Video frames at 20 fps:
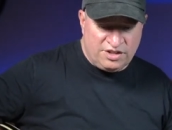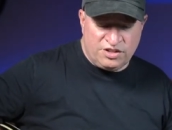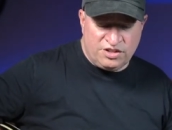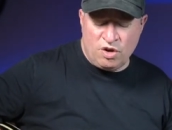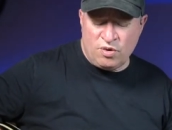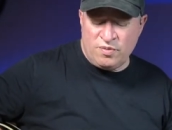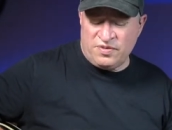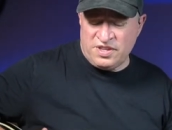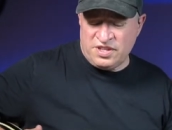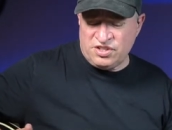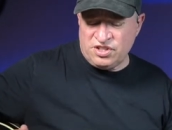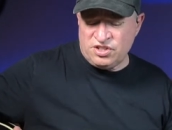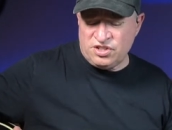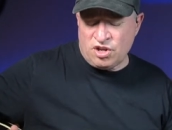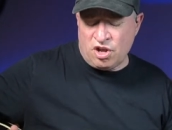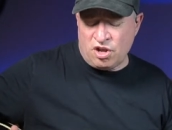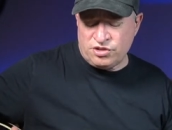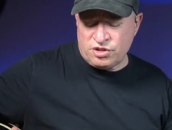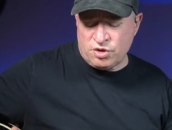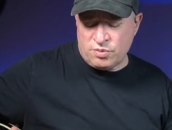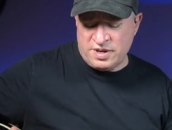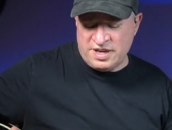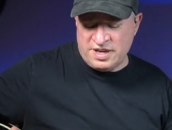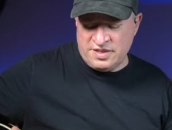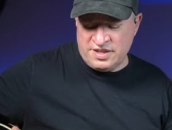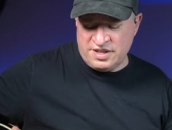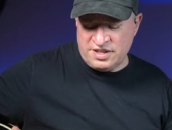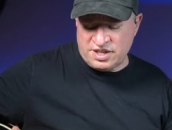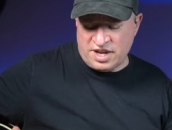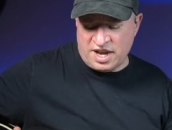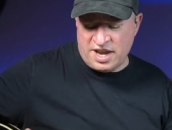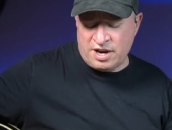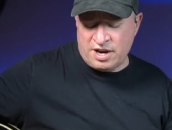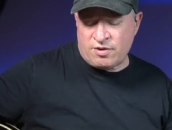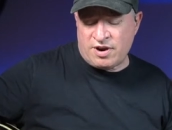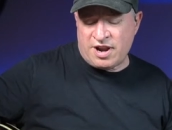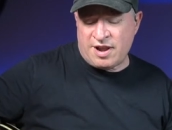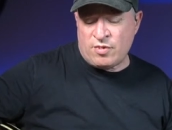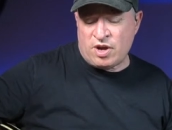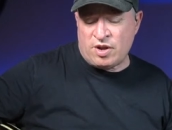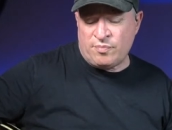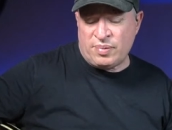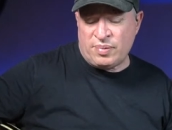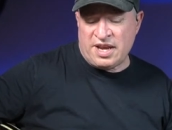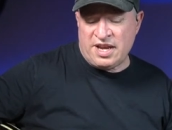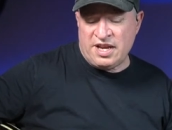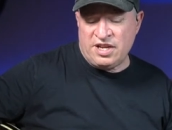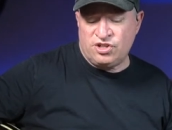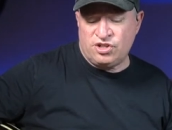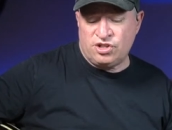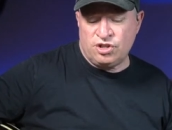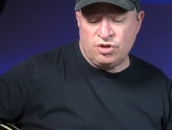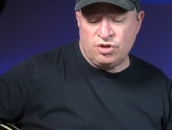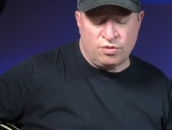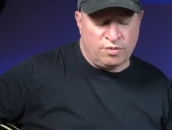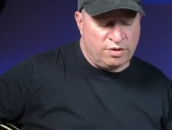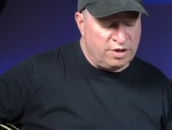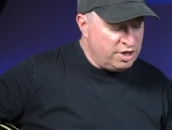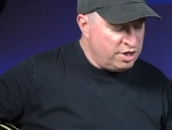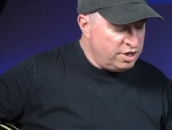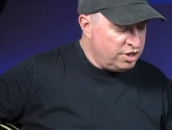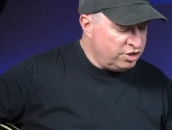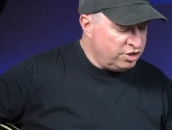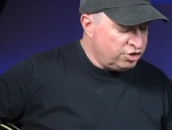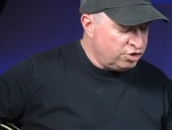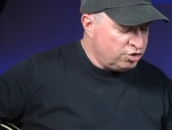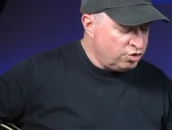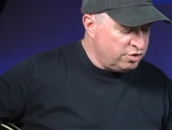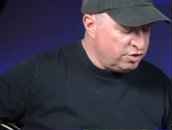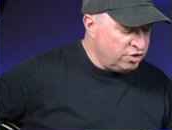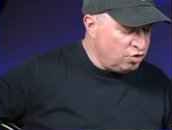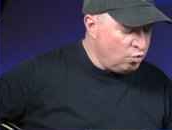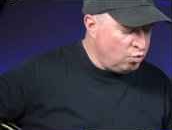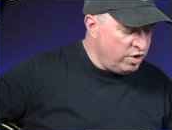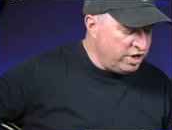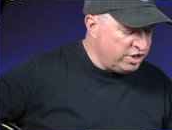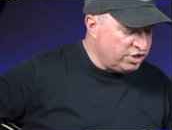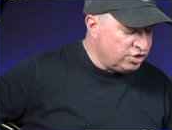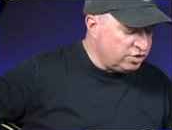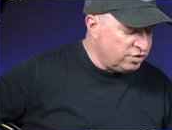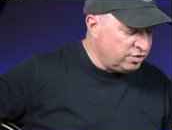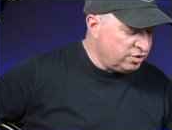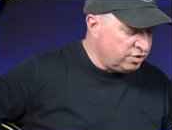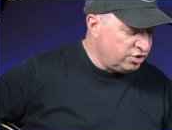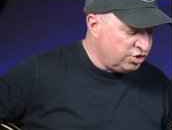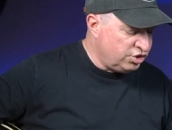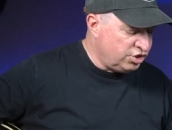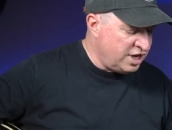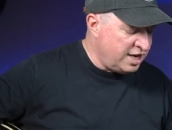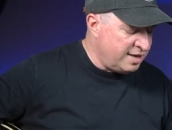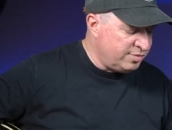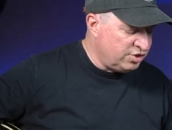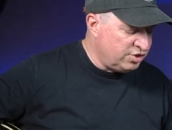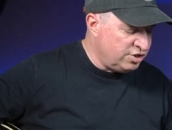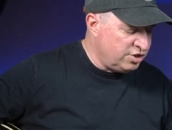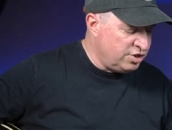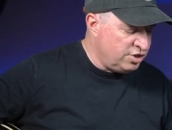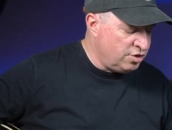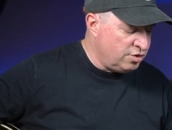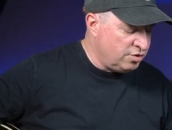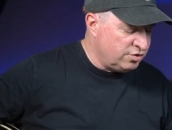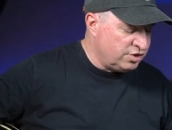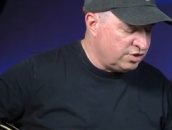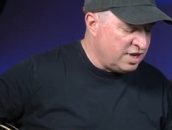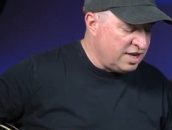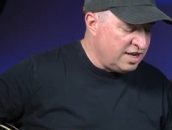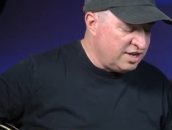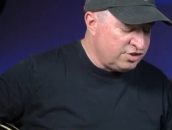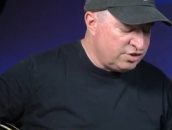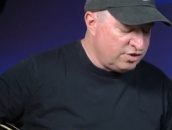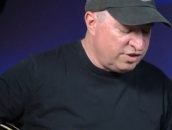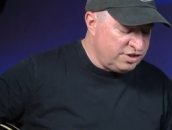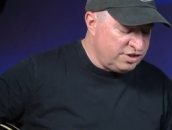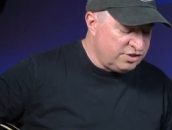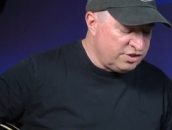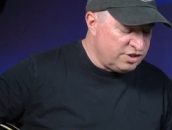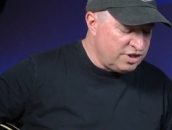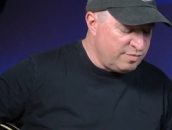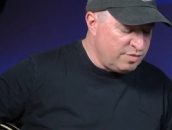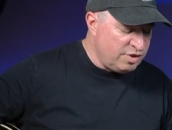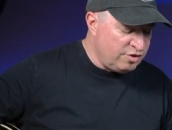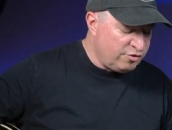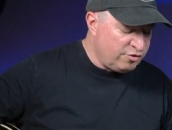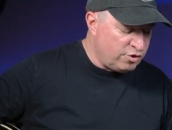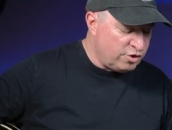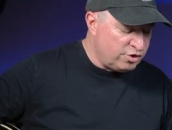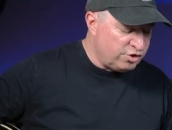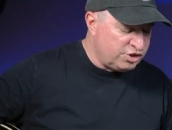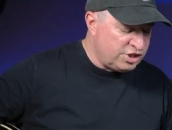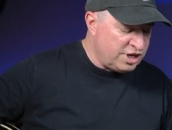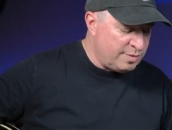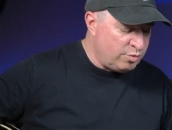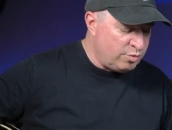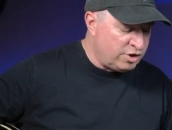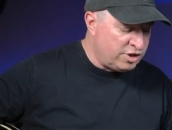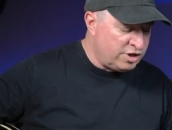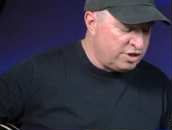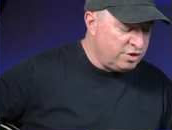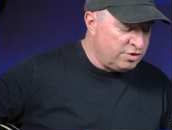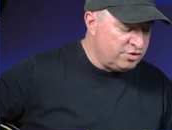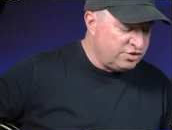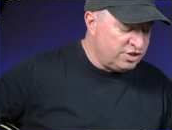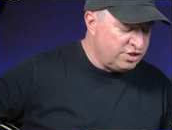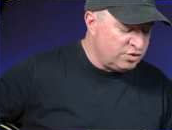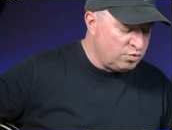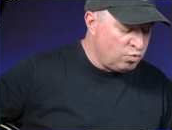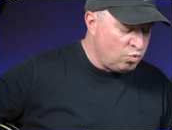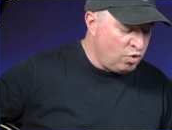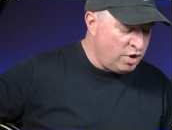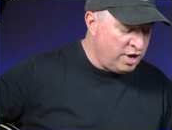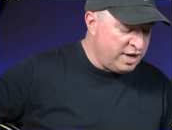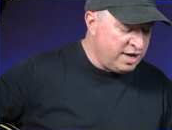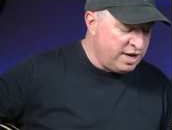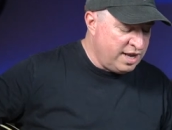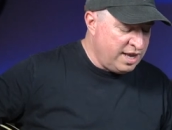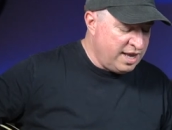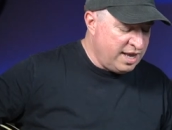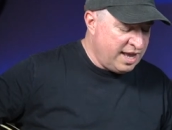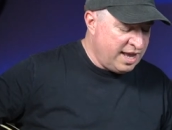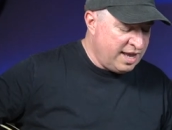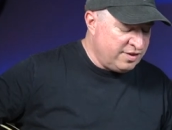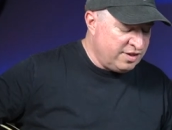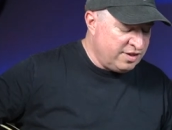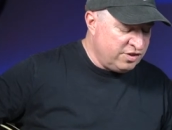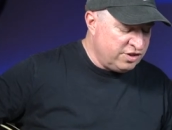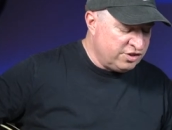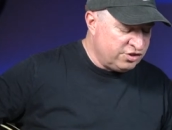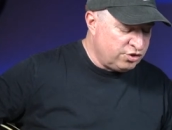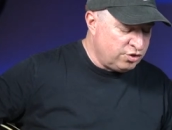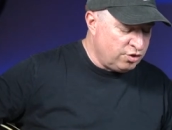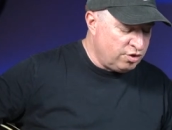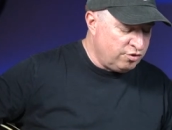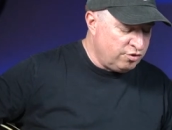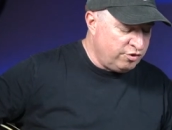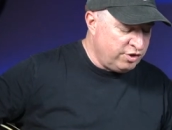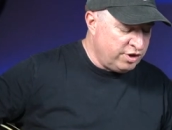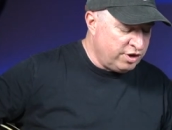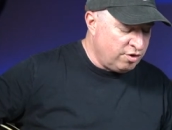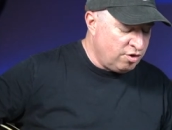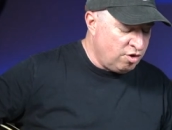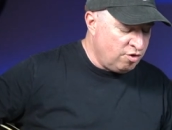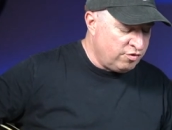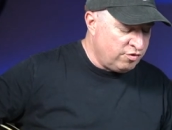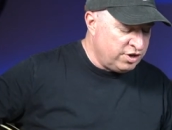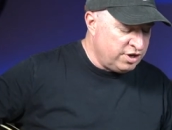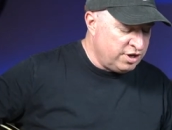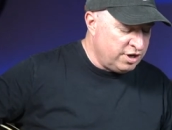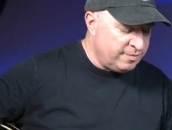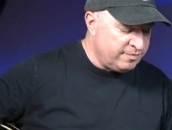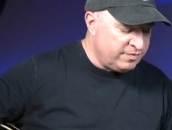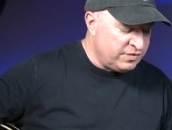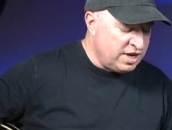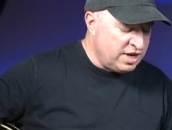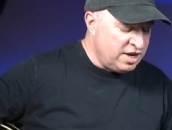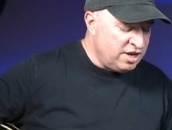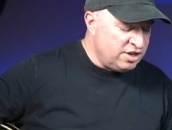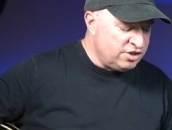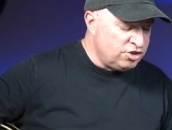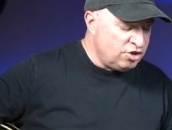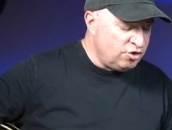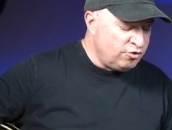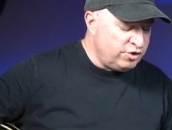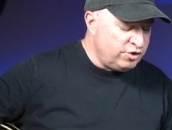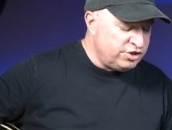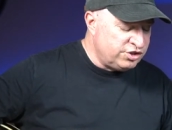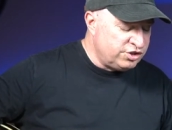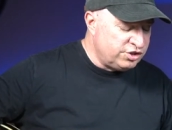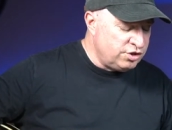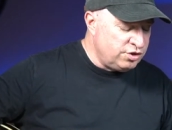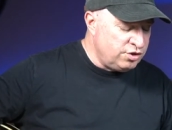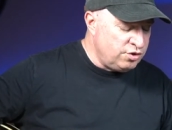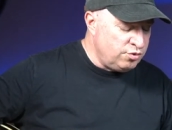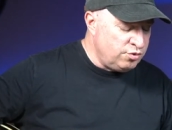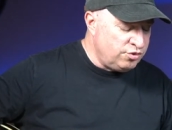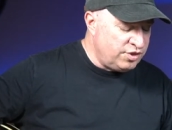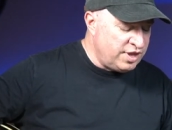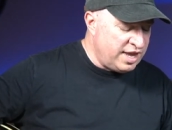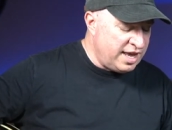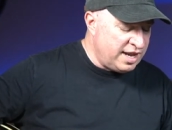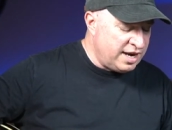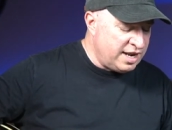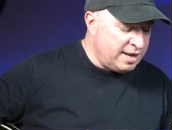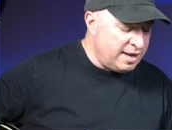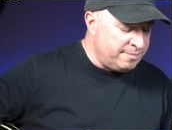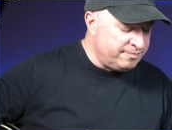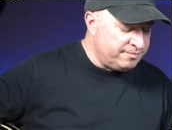So this is also in the diagram on page two, showing you which shapes to use. So this is going to be the first shape. We're going to use this one and then this third finger over here. So if we scoot that up